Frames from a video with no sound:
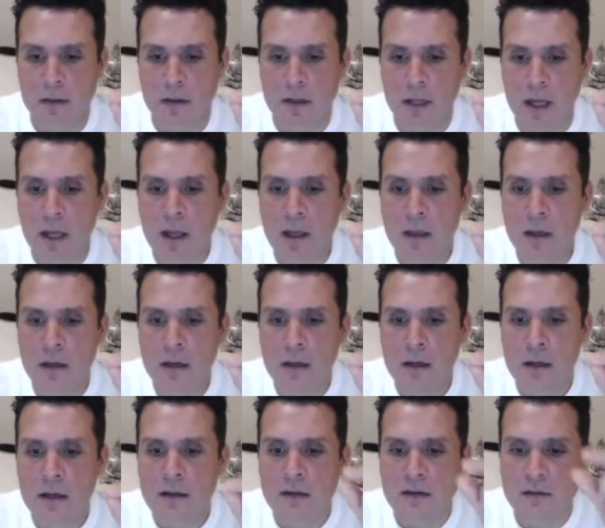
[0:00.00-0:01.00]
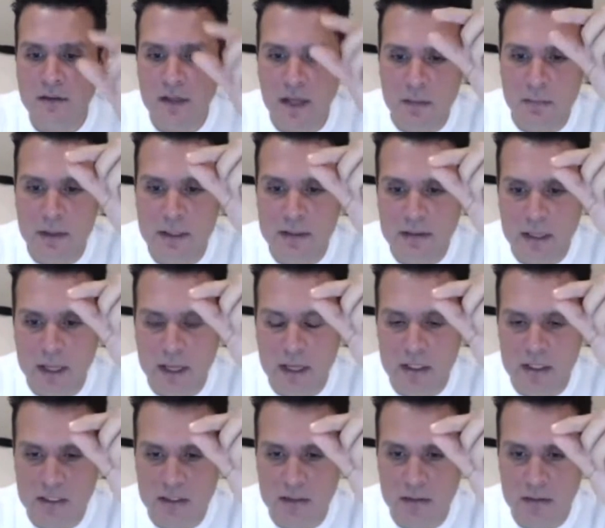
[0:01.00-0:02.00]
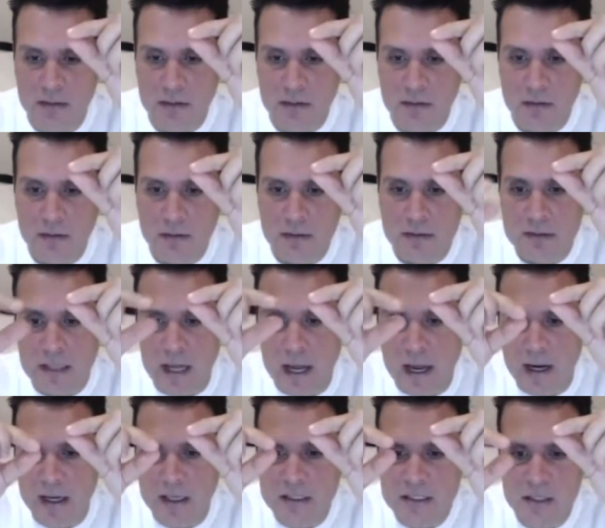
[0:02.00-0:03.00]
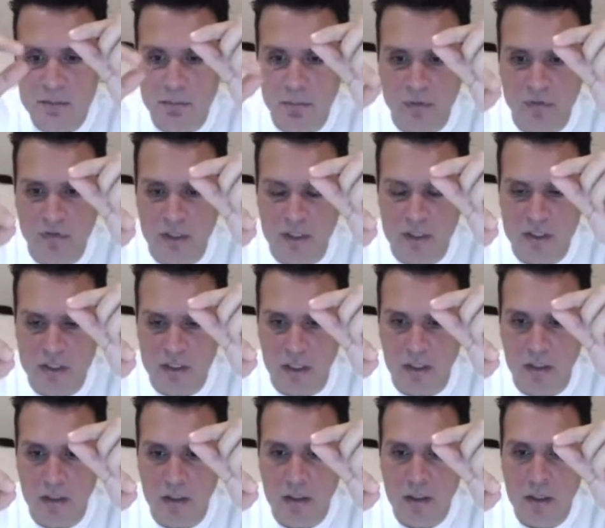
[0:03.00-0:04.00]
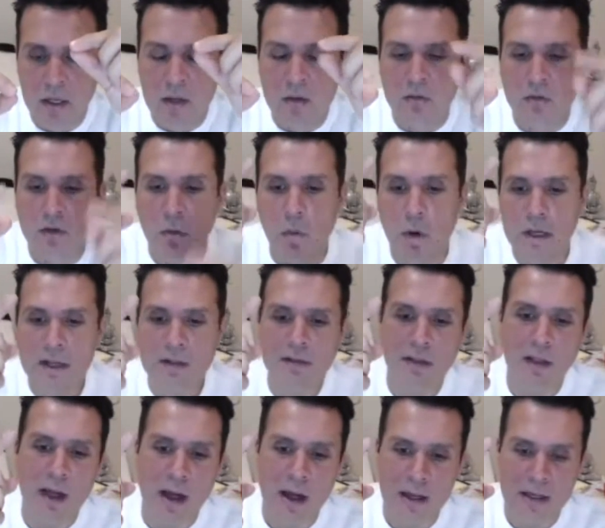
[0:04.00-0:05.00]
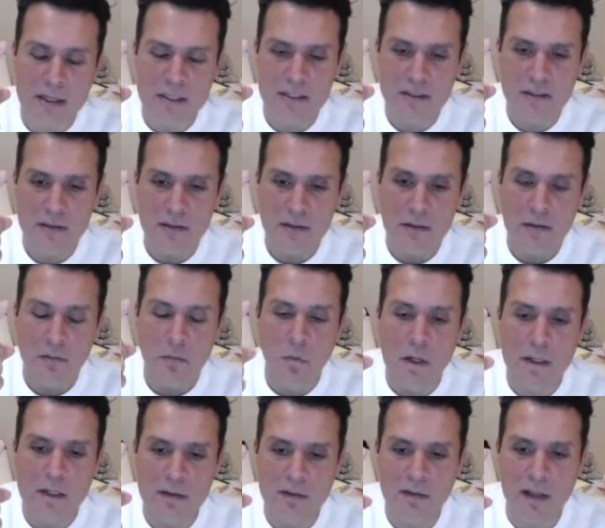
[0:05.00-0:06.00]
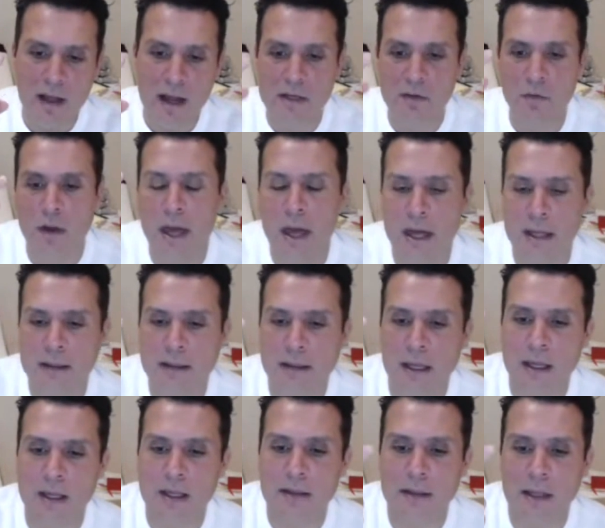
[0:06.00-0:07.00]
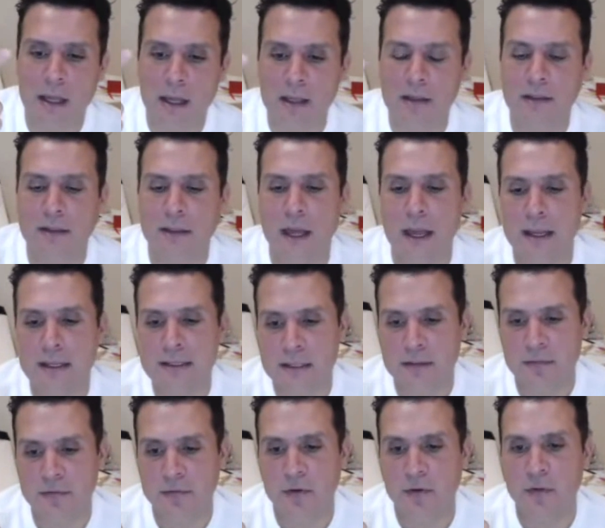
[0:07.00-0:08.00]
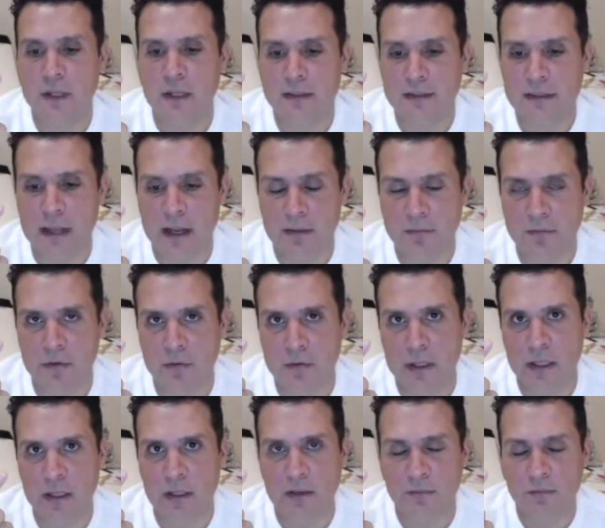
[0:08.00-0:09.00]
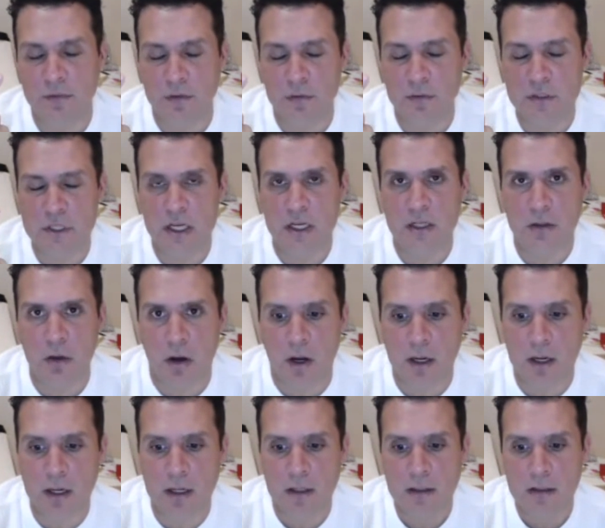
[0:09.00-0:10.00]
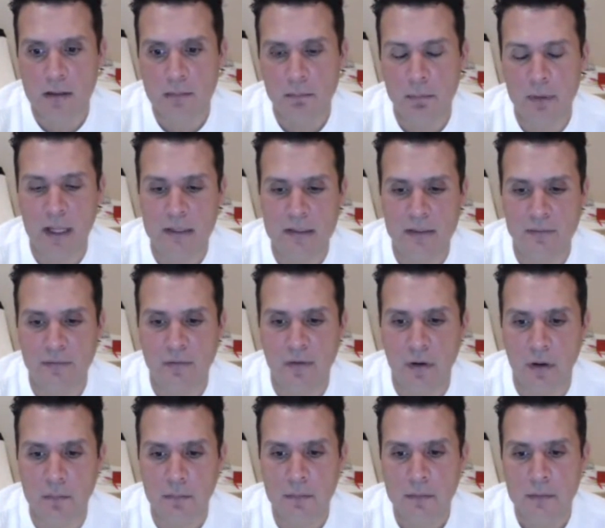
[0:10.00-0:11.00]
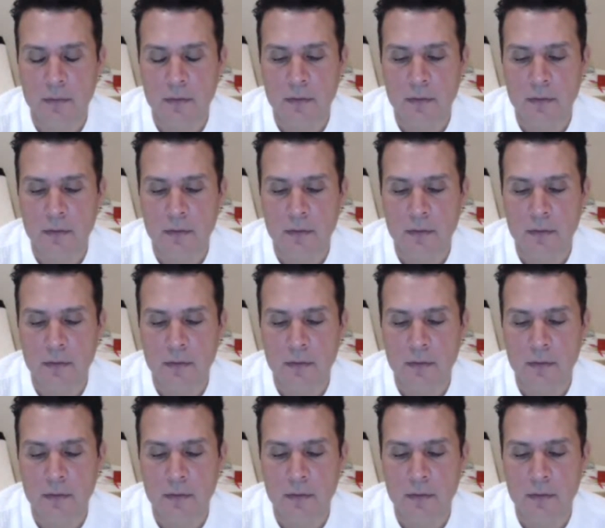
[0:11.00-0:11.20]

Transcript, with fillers: Okay, segmentation, targeting, positioning. So one slide, one slide will have the, the data from the from the from TikTok platform,